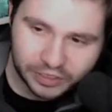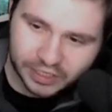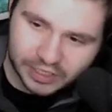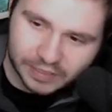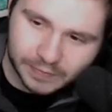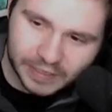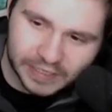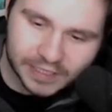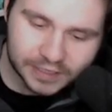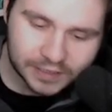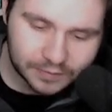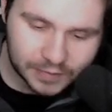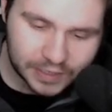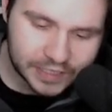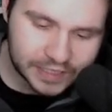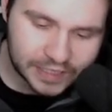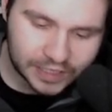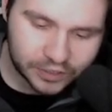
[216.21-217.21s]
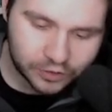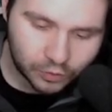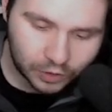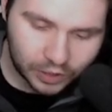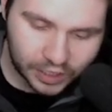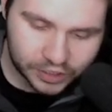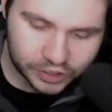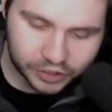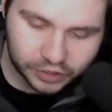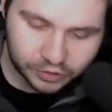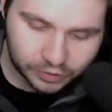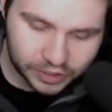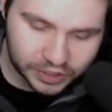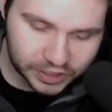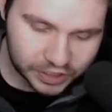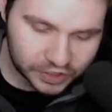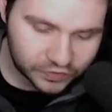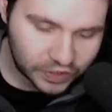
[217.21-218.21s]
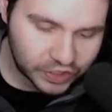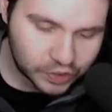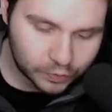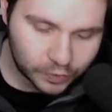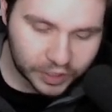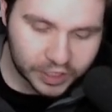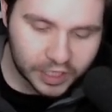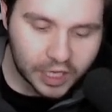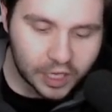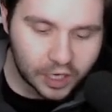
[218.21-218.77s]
This basically means that you are actually increasing his friendship rank.